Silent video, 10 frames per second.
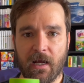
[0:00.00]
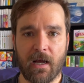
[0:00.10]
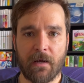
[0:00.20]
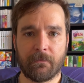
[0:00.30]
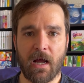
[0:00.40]

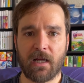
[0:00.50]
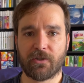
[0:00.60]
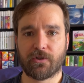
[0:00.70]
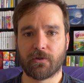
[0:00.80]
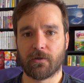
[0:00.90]
I'm not
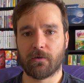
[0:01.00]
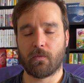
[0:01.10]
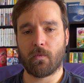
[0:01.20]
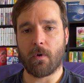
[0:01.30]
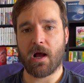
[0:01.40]
sure
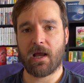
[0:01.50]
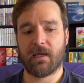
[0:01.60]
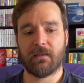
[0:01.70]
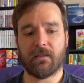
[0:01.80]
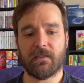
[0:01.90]

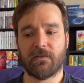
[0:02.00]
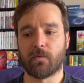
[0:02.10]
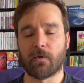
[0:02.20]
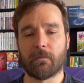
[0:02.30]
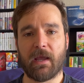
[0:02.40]
why these
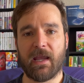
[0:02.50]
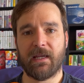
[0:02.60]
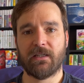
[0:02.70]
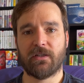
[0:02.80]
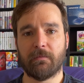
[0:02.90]
were
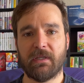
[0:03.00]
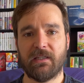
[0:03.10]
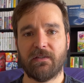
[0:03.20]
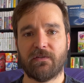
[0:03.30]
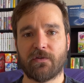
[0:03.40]
made to
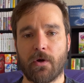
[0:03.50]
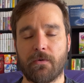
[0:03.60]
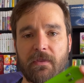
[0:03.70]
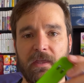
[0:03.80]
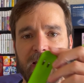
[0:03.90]
be so
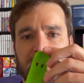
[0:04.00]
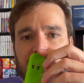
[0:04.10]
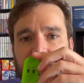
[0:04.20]
thick.